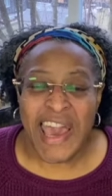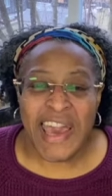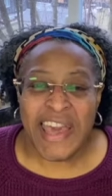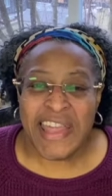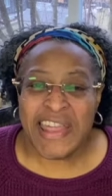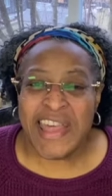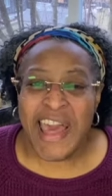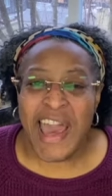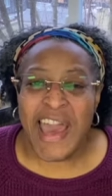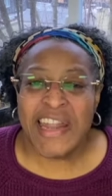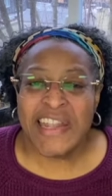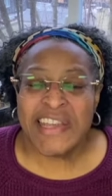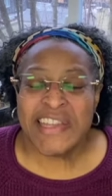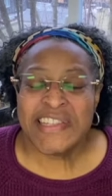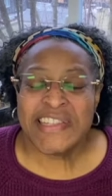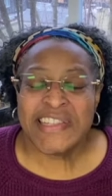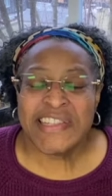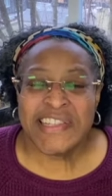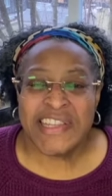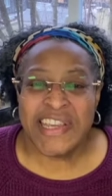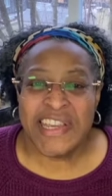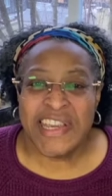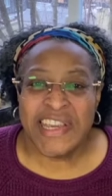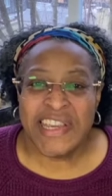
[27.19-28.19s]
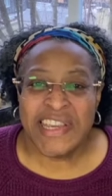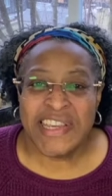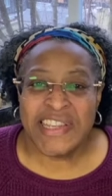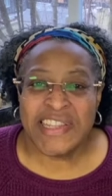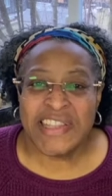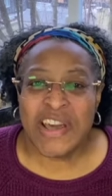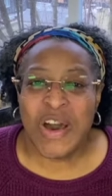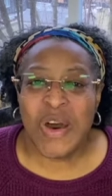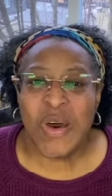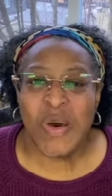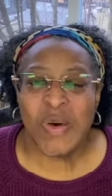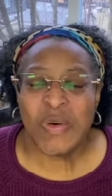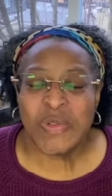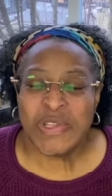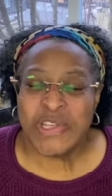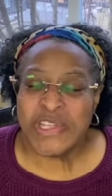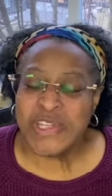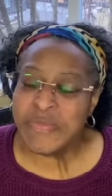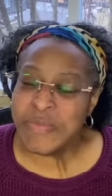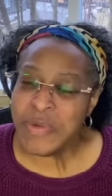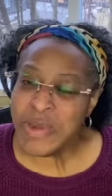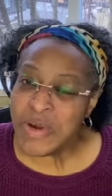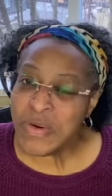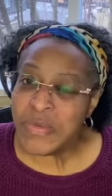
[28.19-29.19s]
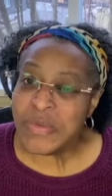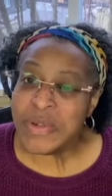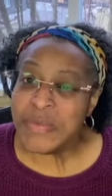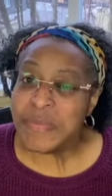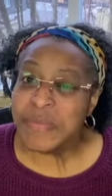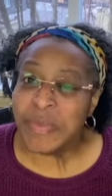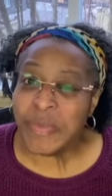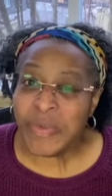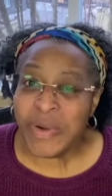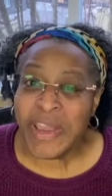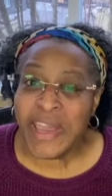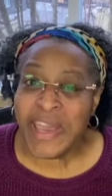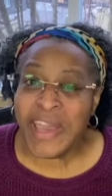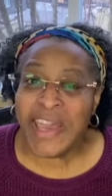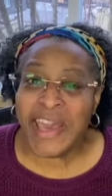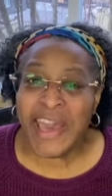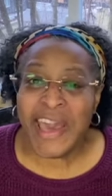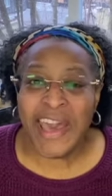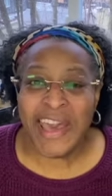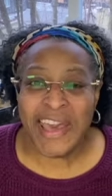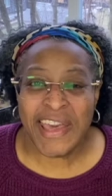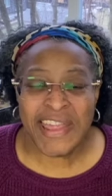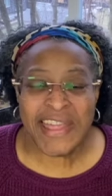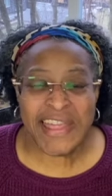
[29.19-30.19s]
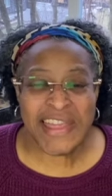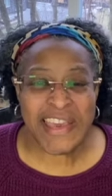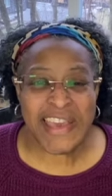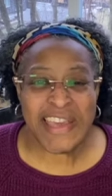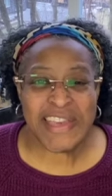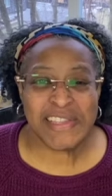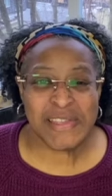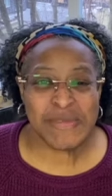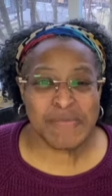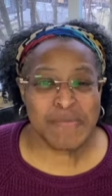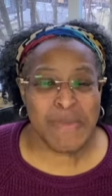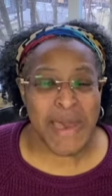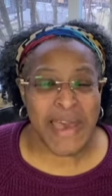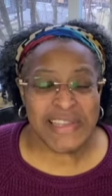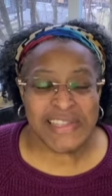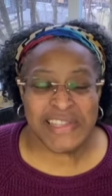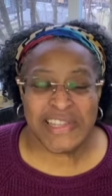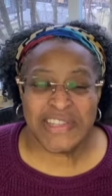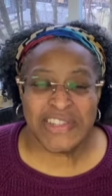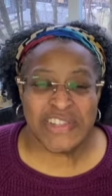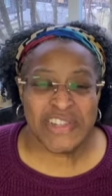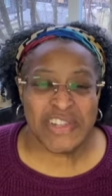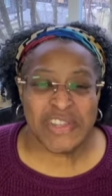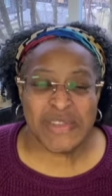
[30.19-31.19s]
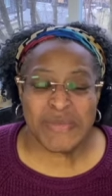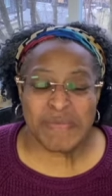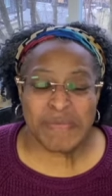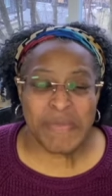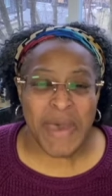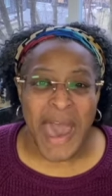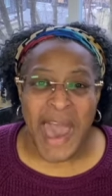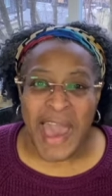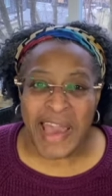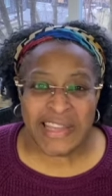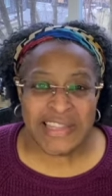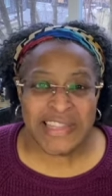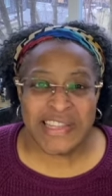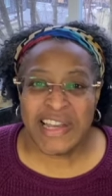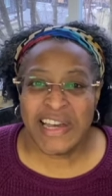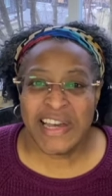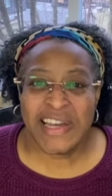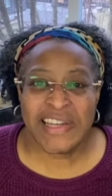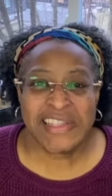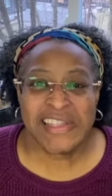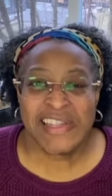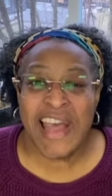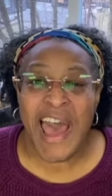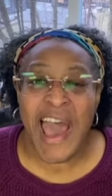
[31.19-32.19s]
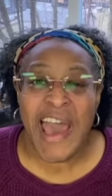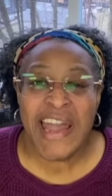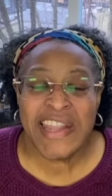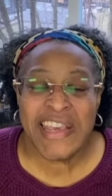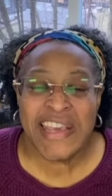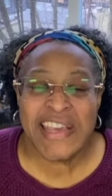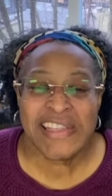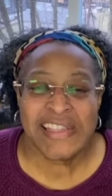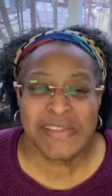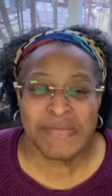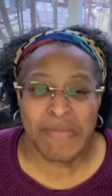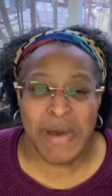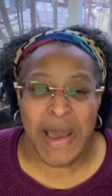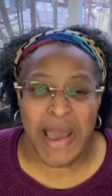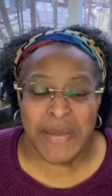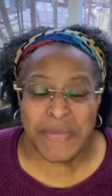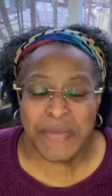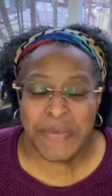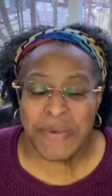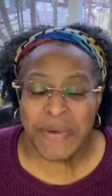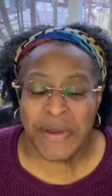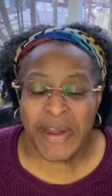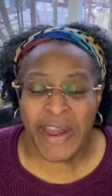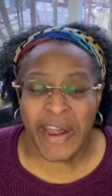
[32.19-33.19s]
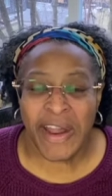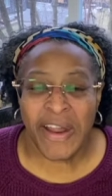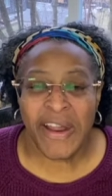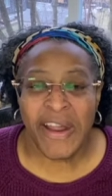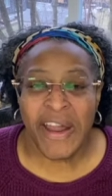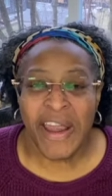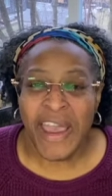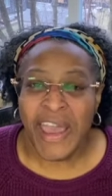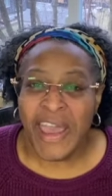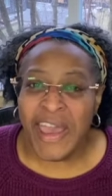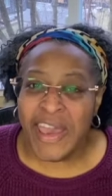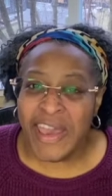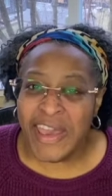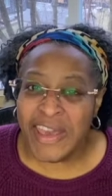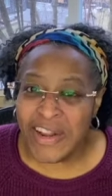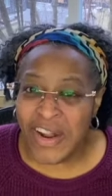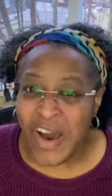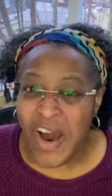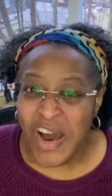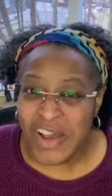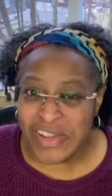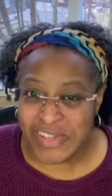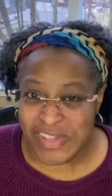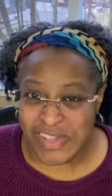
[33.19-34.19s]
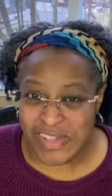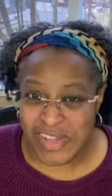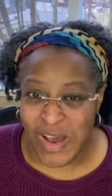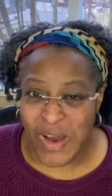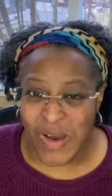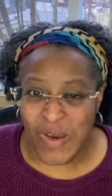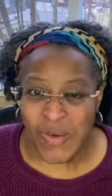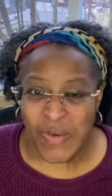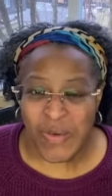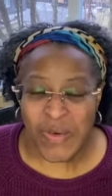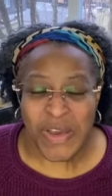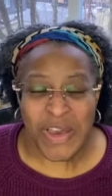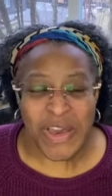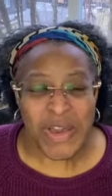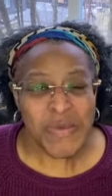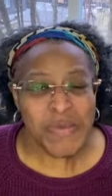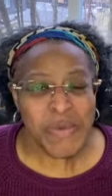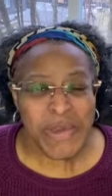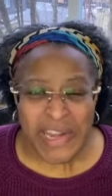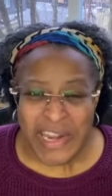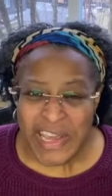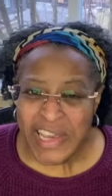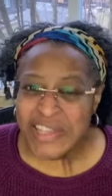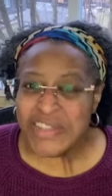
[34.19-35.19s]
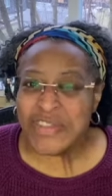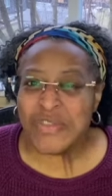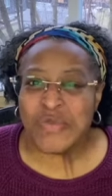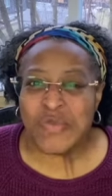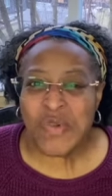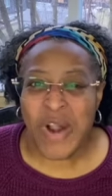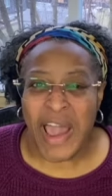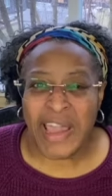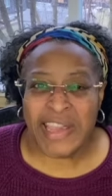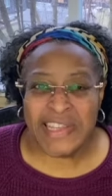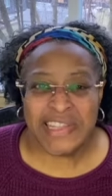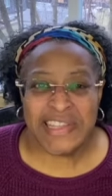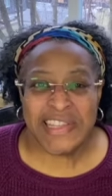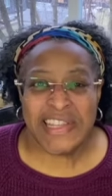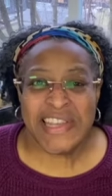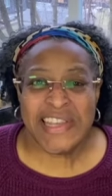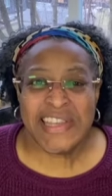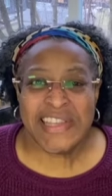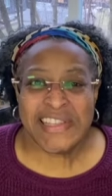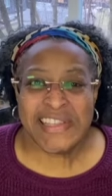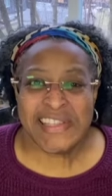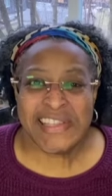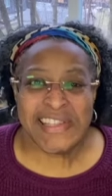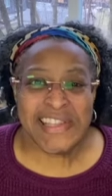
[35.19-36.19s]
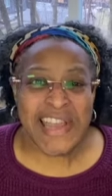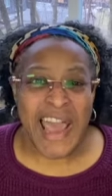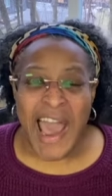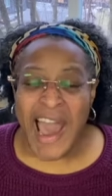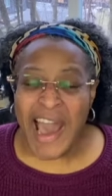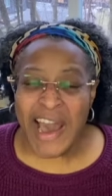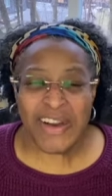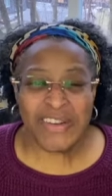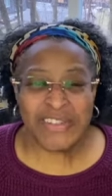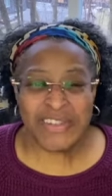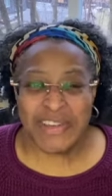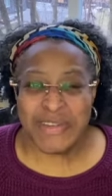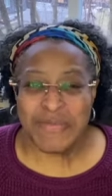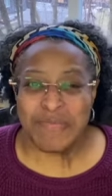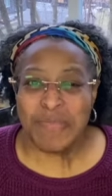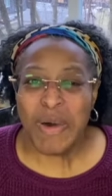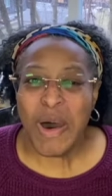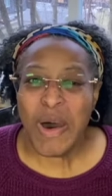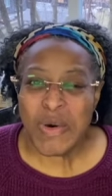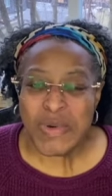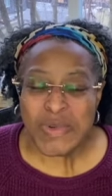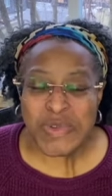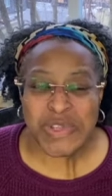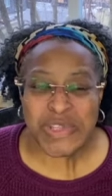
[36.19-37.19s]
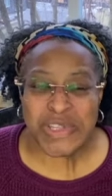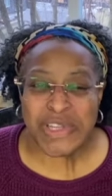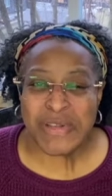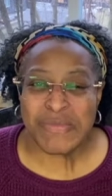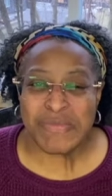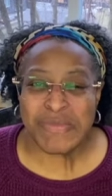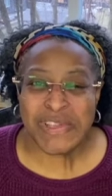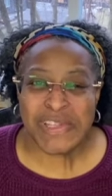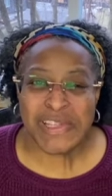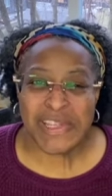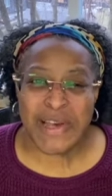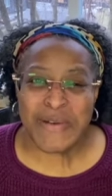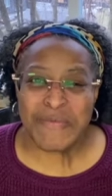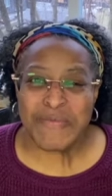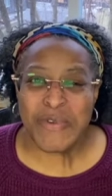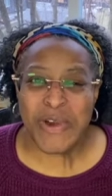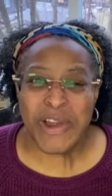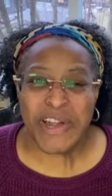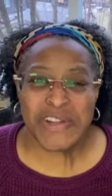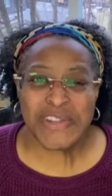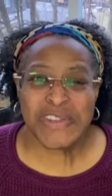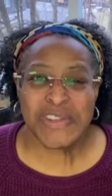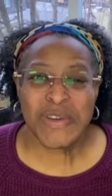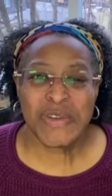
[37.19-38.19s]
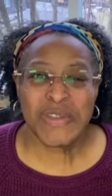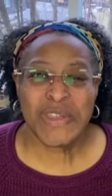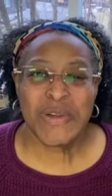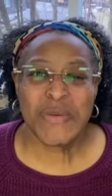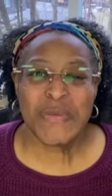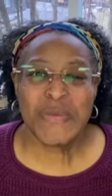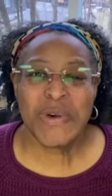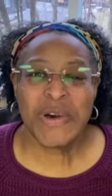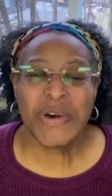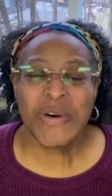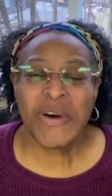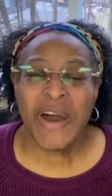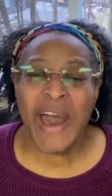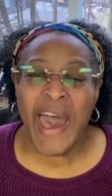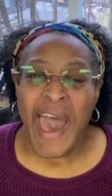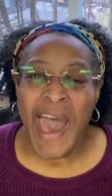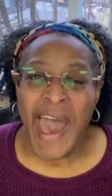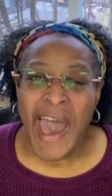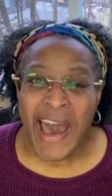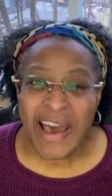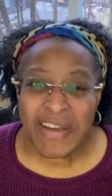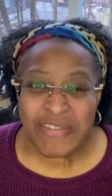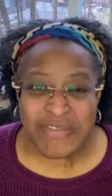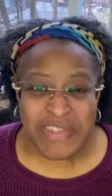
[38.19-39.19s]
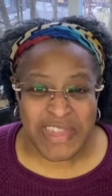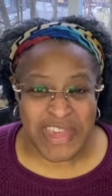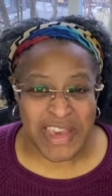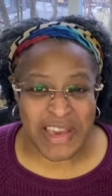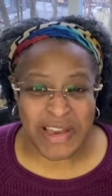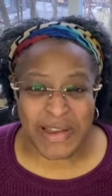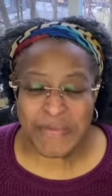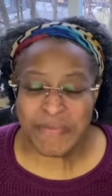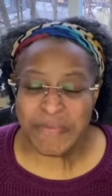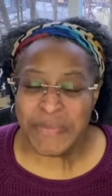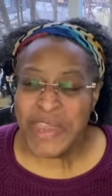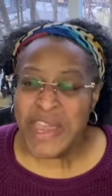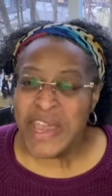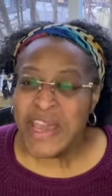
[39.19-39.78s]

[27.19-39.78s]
that indeed the Holy Spirit would bring these messages back to us. That is my prayer. And also, we need to write these down and post them somewhere so that we'll have them